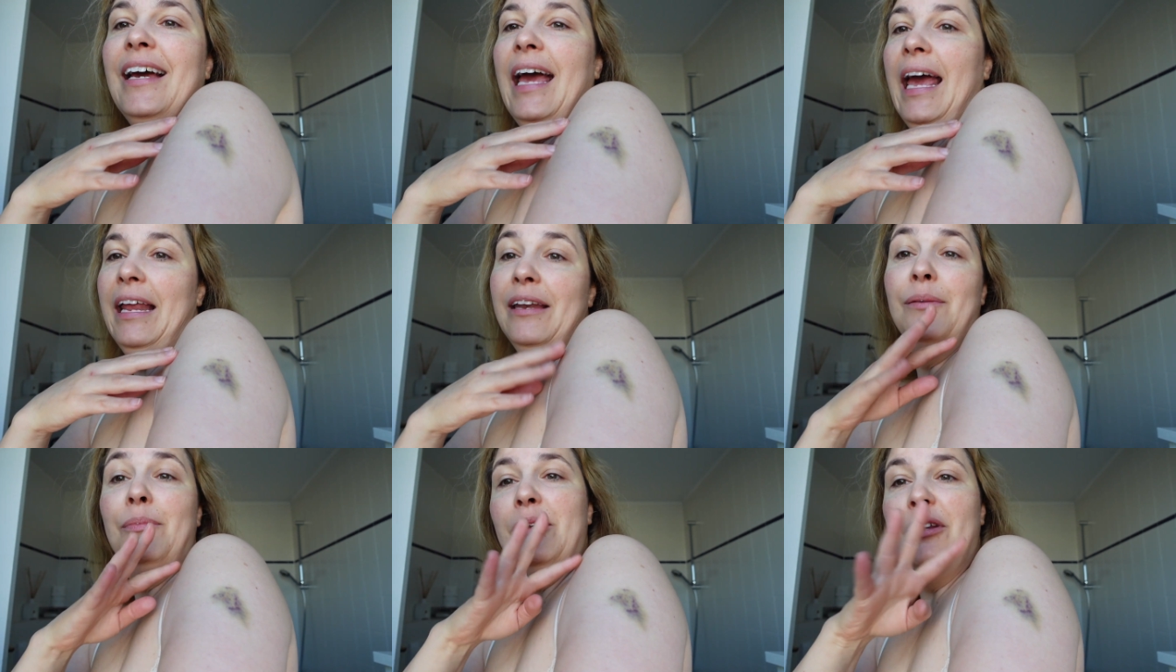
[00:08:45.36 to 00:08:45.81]

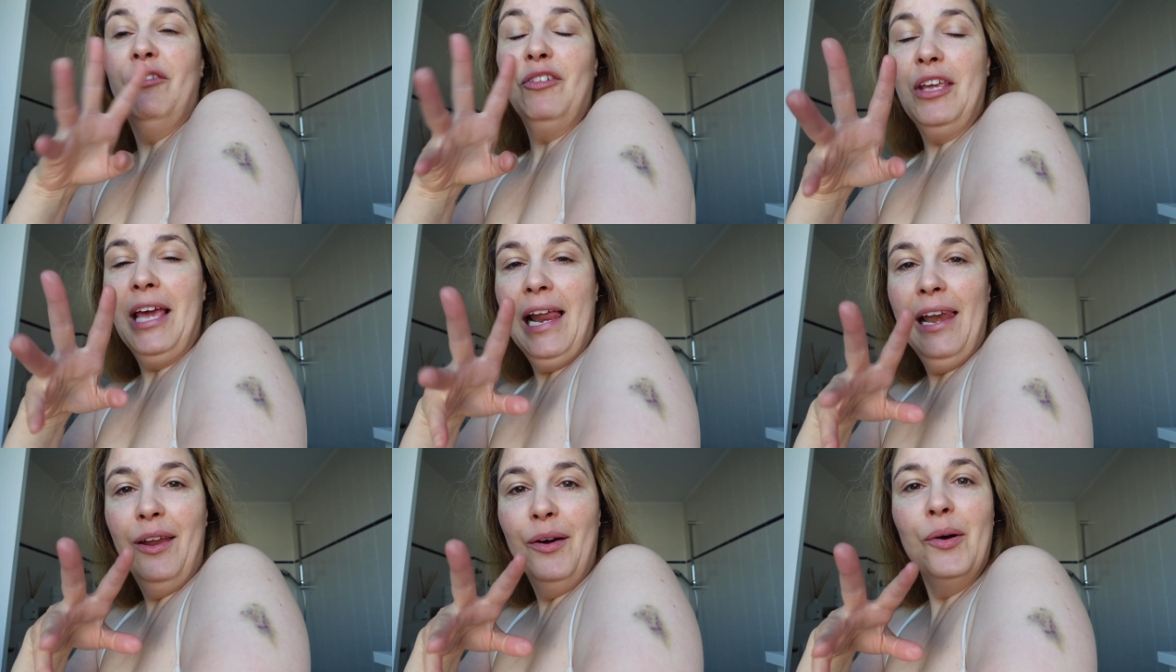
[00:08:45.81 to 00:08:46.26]
and a bit of
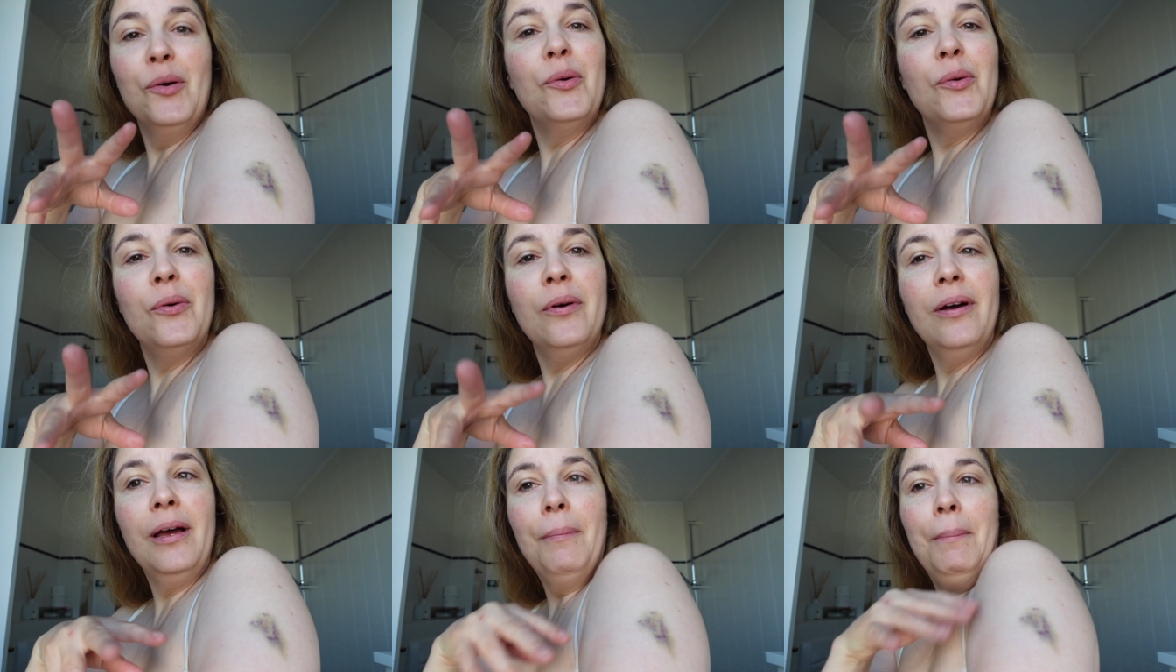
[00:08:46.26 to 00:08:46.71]

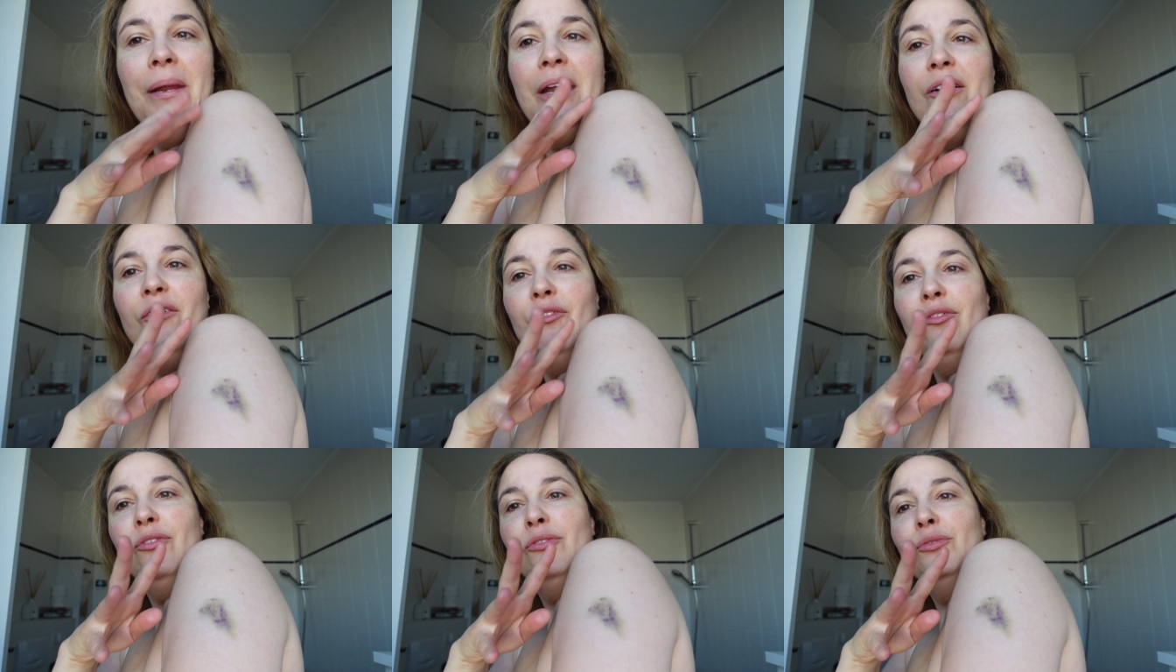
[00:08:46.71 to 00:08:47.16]
yellow, a bit
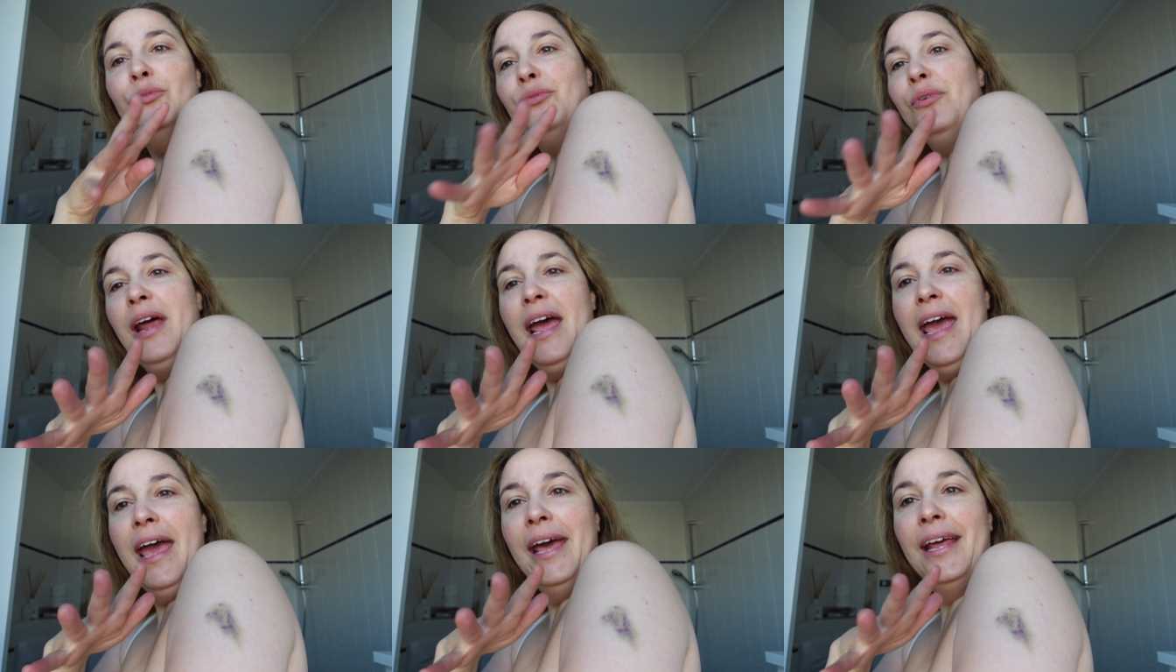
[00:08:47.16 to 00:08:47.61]
of
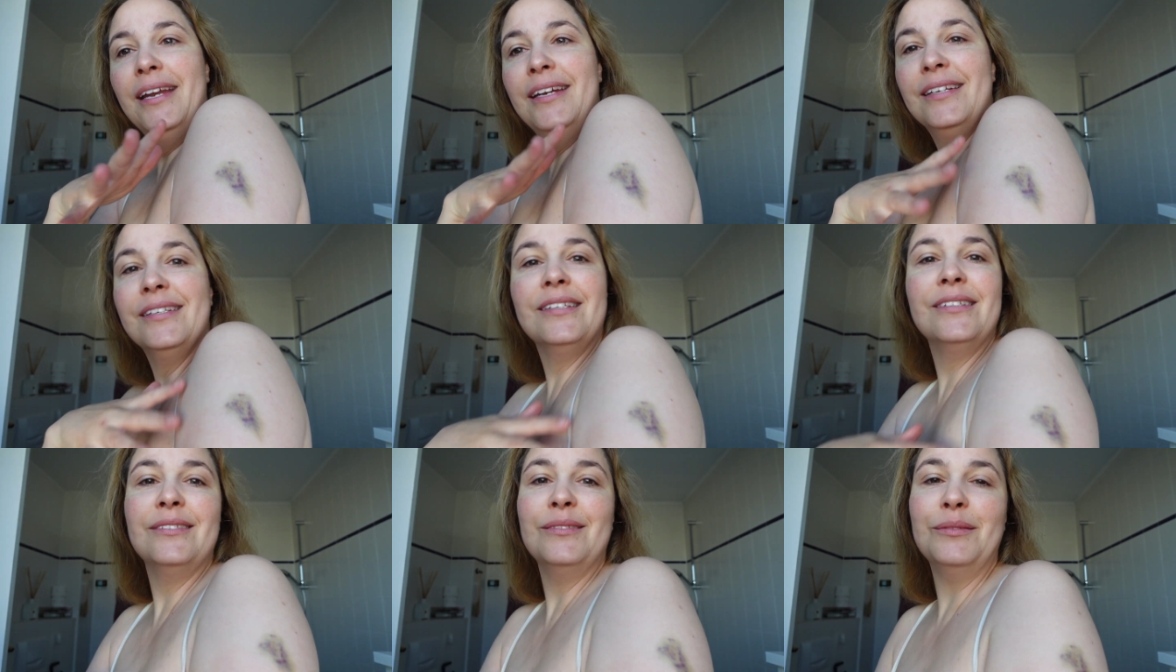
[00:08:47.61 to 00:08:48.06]
red.
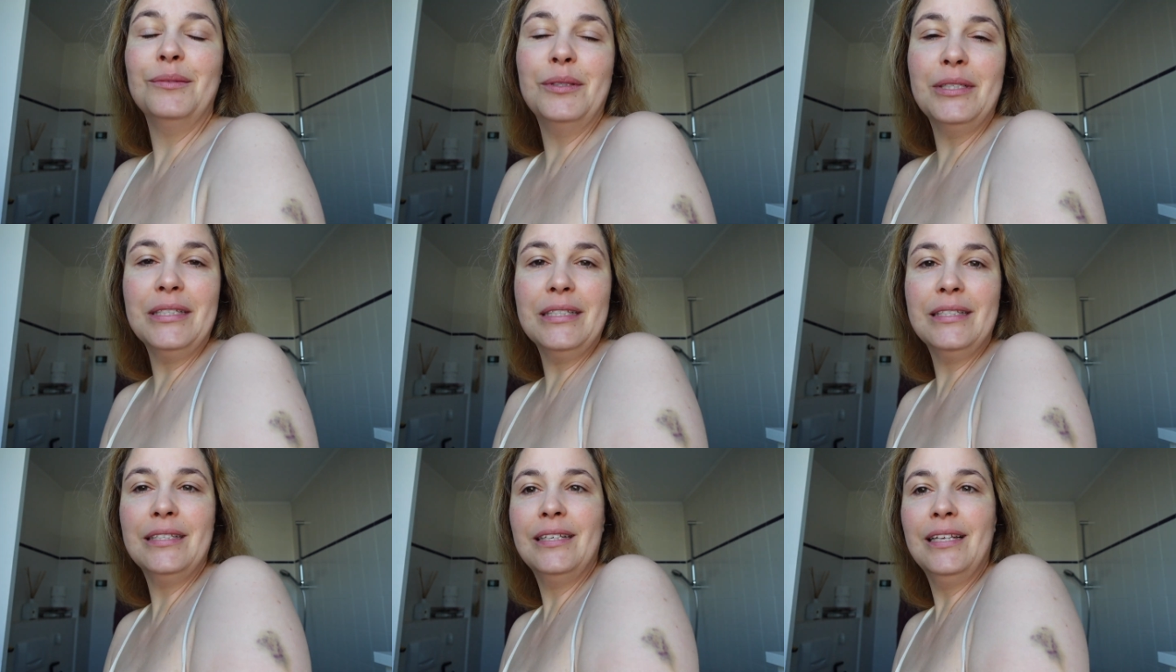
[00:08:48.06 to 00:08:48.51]
It
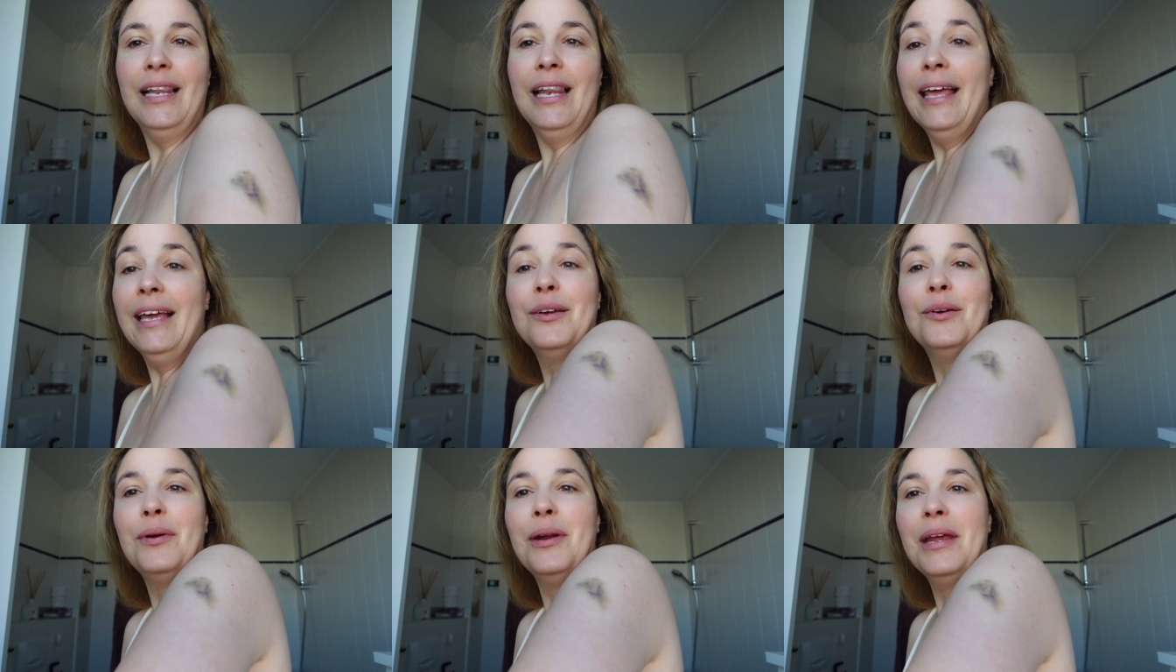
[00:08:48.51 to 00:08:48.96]
was like a